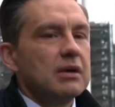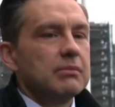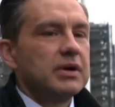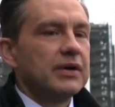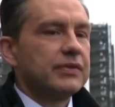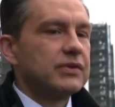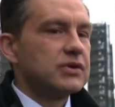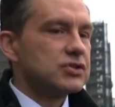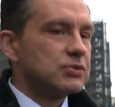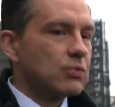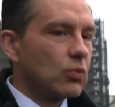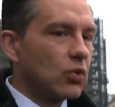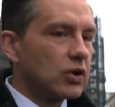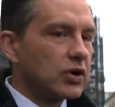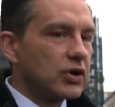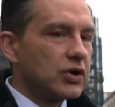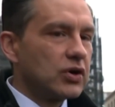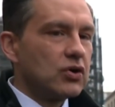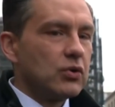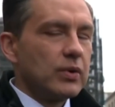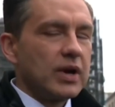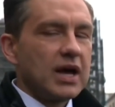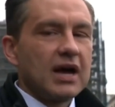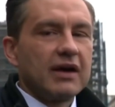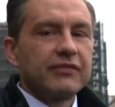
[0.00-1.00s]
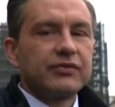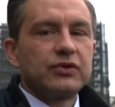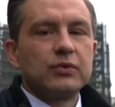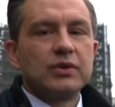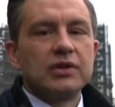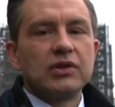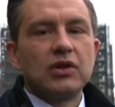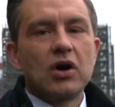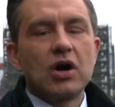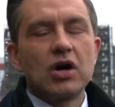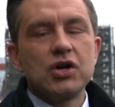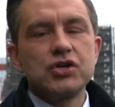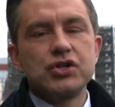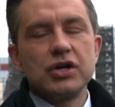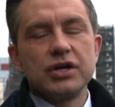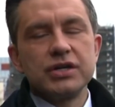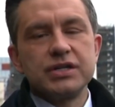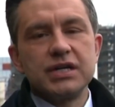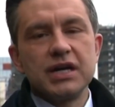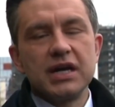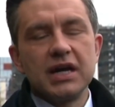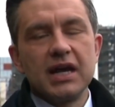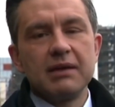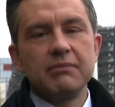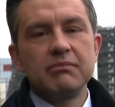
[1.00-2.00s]
but there's more to do. We have to enlarge
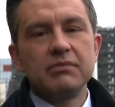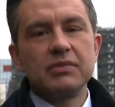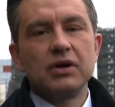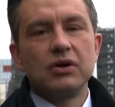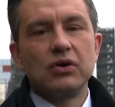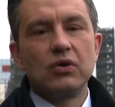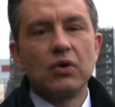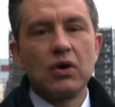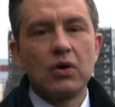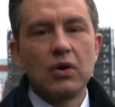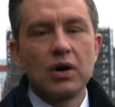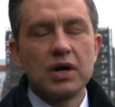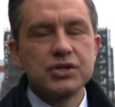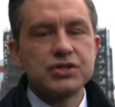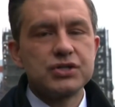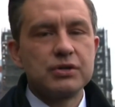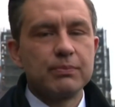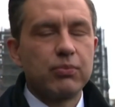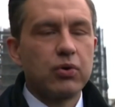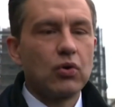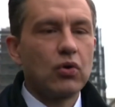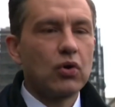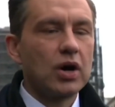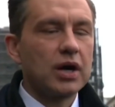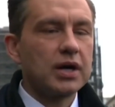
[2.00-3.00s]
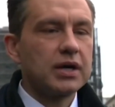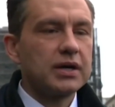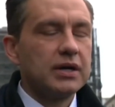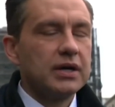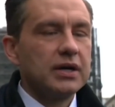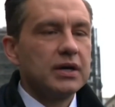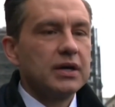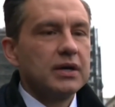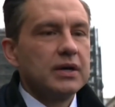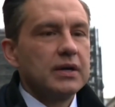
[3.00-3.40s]
our team, grow our support,